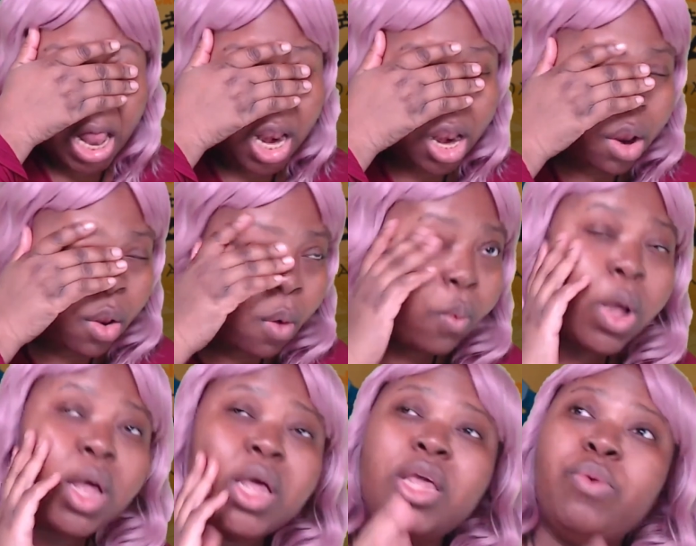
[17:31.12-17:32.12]
no.
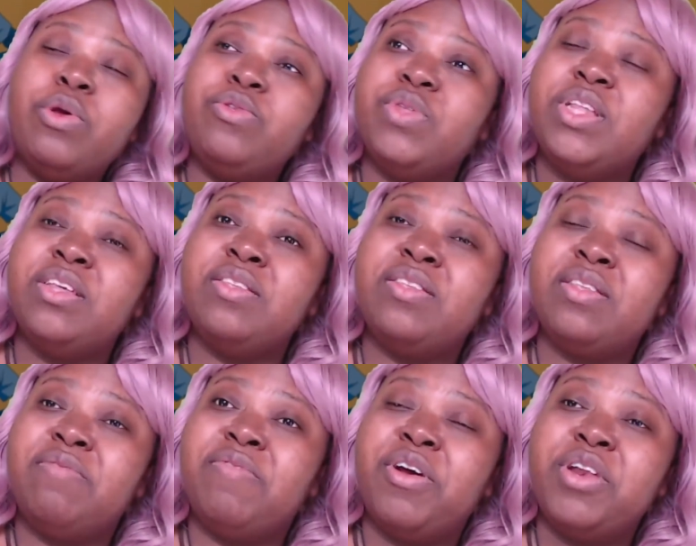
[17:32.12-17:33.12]
He went to this
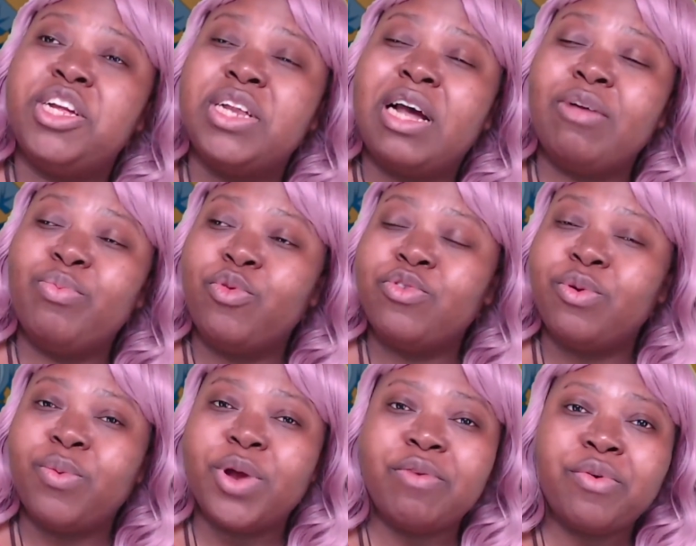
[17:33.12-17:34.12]
Foundation outpost
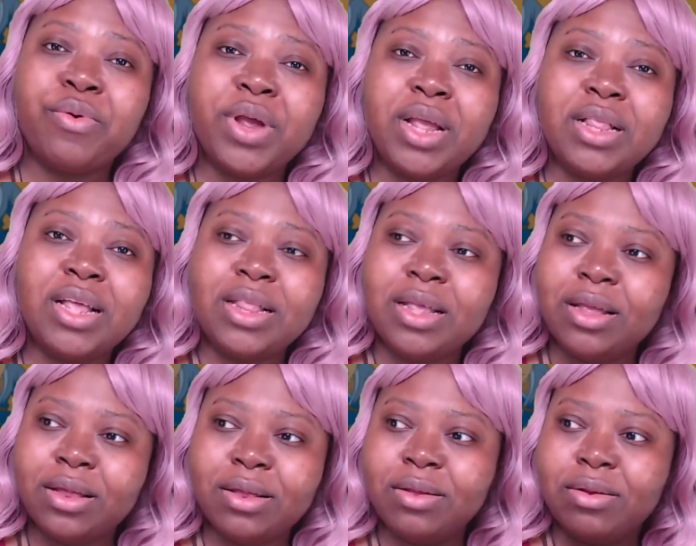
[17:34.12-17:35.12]
or whatever, and then
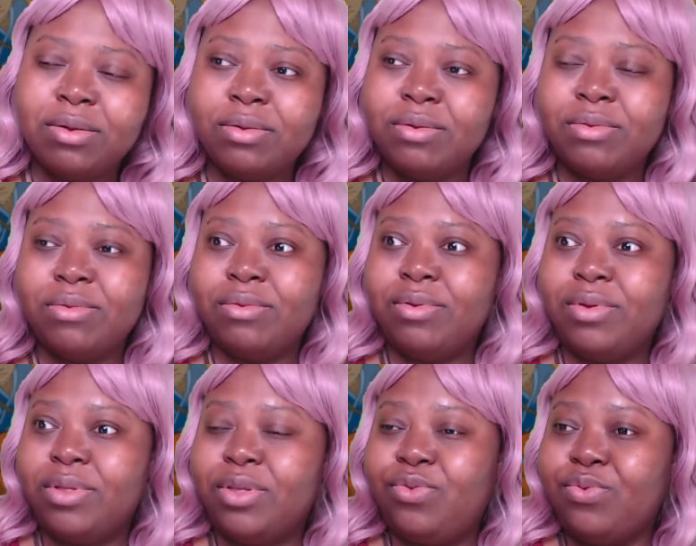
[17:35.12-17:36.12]

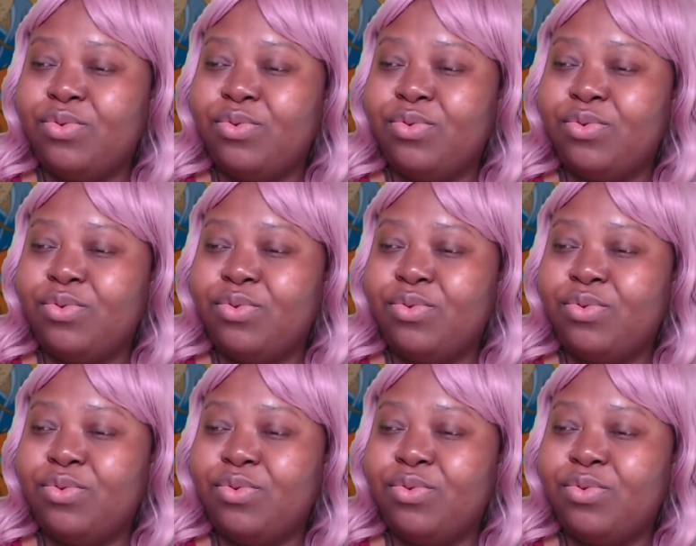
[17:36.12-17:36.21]
the two